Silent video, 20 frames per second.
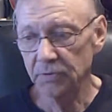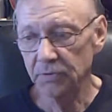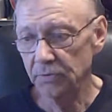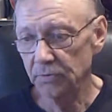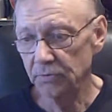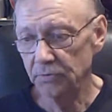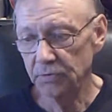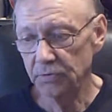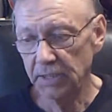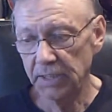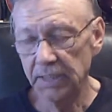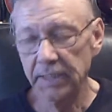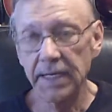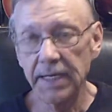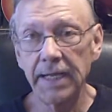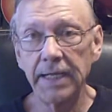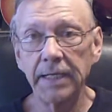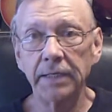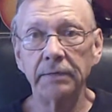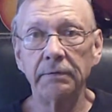of loose skin
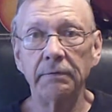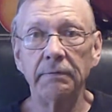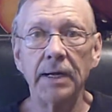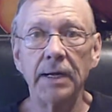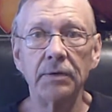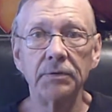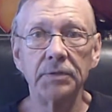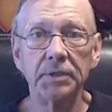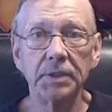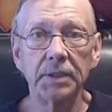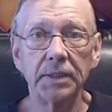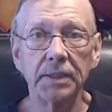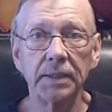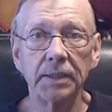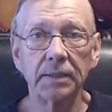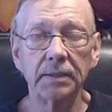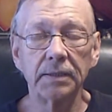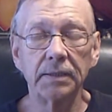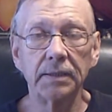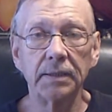hanging around you
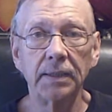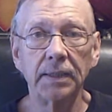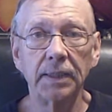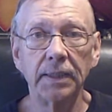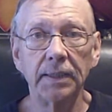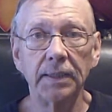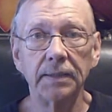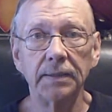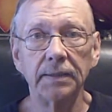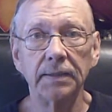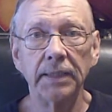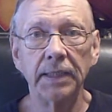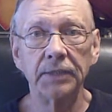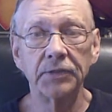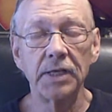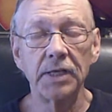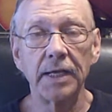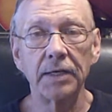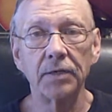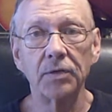that has
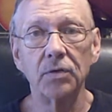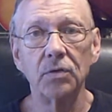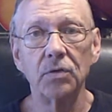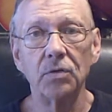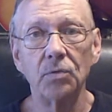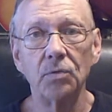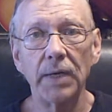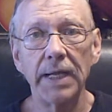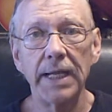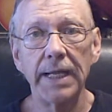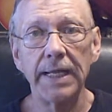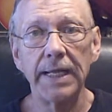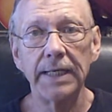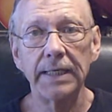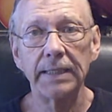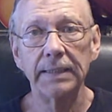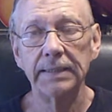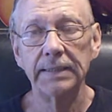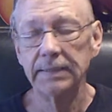got to go away.